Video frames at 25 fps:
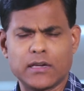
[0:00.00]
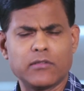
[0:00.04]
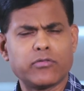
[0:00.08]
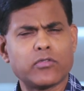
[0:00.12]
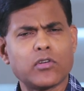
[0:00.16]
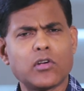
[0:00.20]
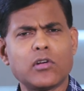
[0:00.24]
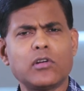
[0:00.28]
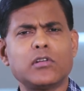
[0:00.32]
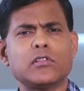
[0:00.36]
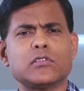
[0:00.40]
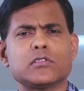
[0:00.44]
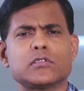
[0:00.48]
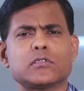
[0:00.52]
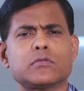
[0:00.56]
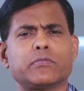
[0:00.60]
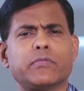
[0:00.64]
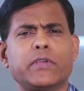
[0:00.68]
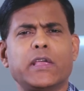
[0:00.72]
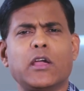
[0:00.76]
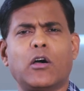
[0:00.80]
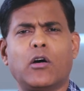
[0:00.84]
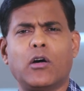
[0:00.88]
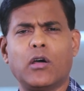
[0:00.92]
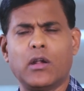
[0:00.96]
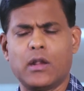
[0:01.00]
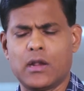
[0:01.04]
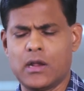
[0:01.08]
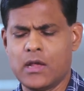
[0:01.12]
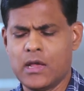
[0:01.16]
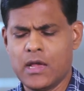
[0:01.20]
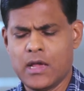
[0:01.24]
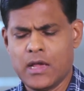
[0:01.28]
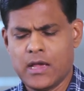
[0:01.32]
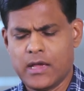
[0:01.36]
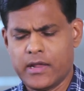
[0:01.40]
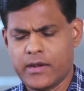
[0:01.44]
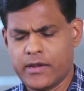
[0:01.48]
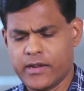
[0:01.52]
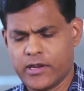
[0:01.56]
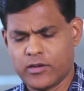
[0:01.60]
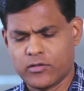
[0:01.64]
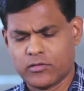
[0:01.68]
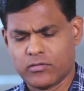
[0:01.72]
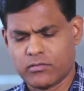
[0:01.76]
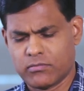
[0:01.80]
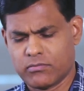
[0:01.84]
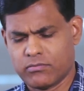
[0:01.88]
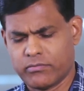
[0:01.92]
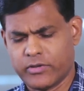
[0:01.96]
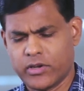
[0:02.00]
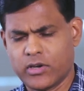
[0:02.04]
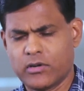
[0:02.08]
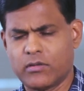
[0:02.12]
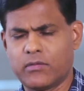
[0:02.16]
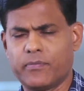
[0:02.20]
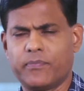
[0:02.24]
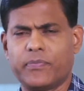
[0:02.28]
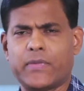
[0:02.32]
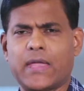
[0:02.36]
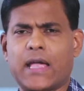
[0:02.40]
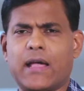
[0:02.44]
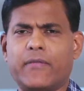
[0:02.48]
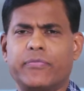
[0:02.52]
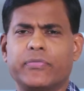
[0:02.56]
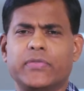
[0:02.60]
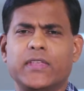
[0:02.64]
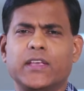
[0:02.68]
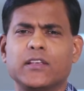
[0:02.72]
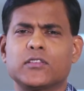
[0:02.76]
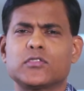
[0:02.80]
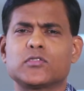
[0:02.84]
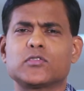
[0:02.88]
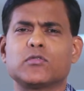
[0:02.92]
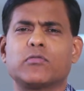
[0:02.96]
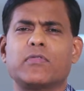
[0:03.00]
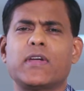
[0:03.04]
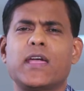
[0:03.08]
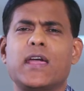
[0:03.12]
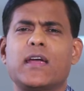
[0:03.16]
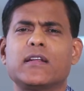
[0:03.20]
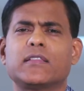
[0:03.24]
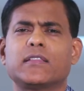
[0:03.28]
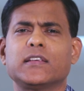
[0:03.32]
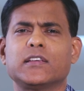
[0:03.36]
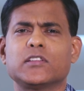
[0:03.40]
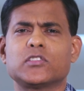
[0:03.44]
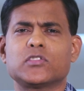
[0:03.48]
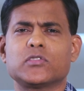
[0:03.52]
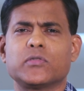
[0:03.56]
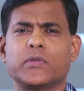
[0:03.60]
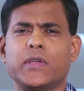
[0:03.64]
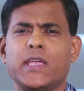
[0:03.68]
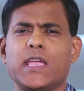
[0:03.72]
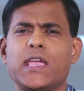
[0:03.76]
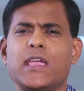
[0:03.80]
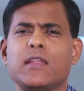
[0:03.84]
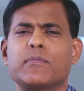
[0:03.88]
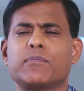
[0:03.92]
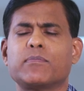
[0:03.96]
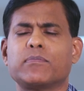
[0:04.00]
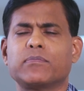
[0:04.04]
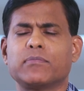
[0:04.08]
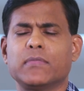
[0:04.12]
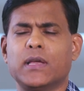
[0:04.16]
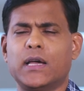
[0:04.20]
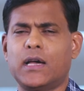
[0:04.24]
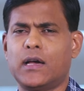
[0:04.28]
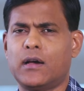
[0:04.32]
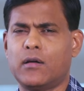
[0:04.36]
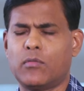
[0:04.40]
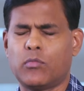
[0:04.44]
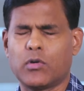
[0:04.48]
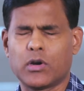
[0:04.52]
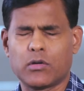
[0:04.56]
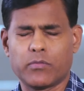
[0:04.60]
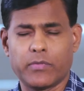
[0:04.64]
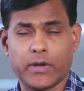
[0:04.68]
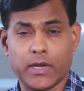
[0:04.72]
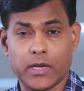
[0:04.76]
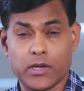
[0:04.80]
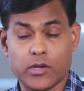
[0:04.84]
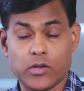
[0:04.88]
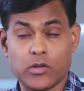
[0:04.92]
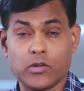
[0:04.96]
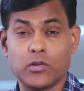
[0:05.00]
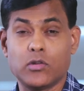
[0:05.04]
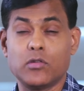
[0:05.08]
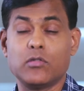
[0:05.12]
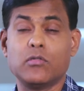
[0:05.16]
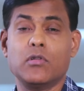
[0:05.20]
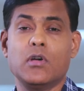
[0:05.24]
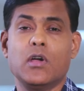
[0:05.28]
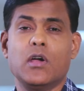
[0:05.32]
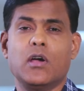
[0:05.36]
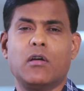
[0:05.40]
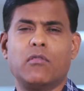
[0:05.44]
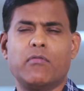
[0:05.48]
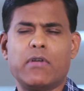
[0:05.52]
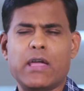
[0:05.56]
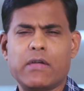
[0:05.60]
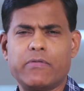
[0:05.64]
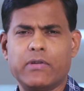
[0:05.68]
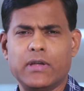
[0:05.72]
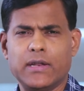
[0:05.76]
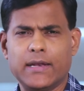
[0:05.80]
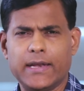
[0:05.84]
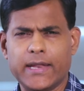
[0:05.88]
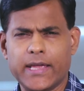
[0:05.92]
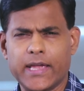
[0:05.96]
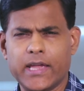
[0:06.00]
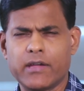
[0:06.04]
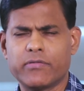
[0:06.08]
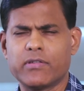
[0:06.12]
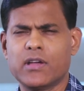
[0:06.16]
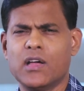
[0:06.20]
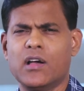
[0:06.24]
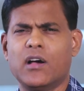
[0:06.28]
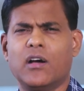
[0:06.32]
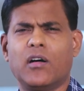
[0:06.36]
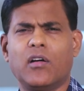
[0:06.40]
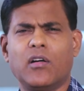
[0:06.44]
Of course, we all need to, you know, have things to wear, things to eat, uh, what we do, where we live.